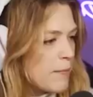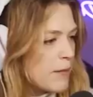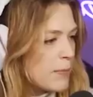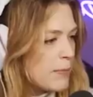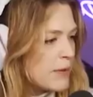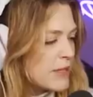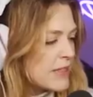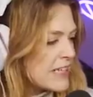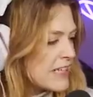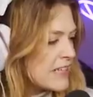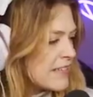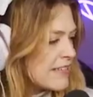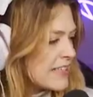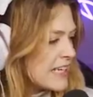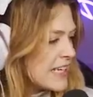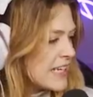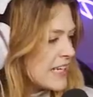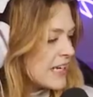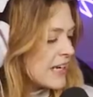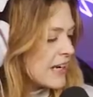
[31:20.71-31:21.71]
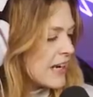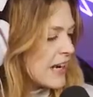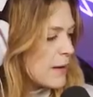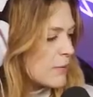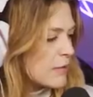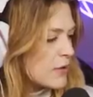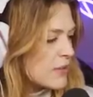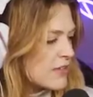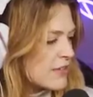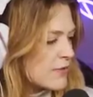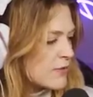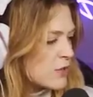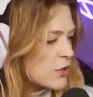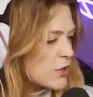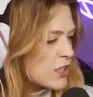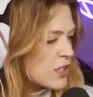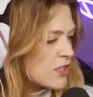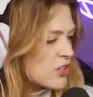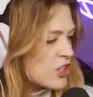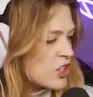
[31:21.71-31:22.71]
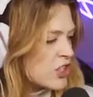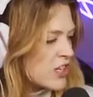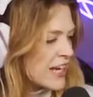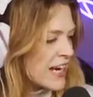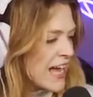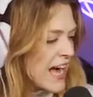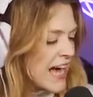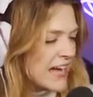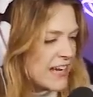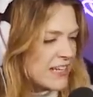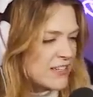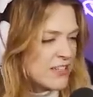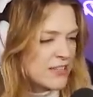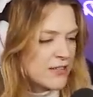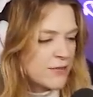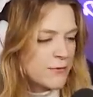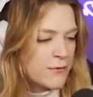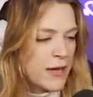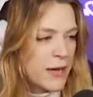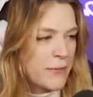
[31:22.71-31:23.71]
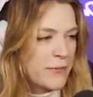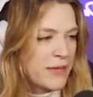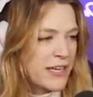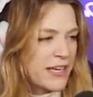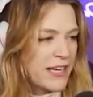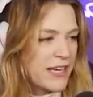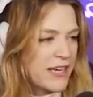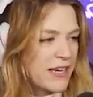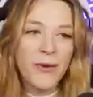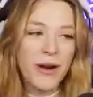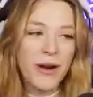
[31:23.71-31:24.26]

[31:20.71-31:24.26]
I'm gonna put this in Amber's inventory so she can add it to the family